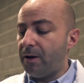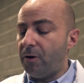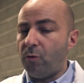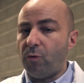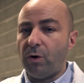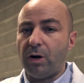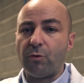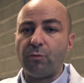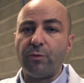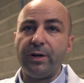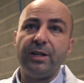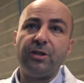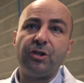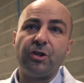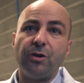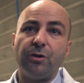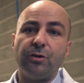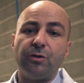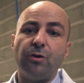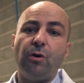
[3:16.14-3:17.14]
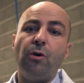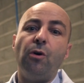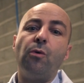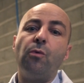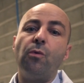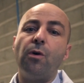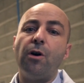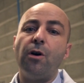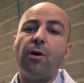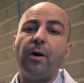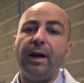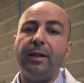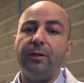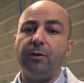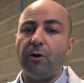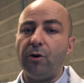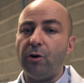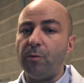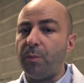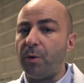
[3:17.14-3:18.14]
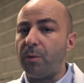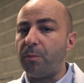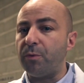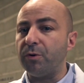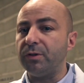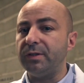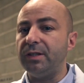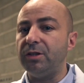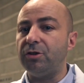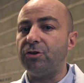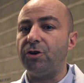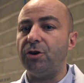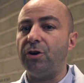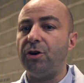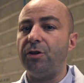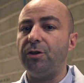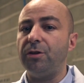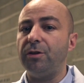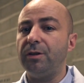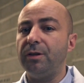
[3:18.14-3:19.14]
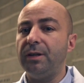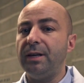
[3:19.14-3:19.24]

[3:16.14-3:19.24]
will reach the lower and upper position.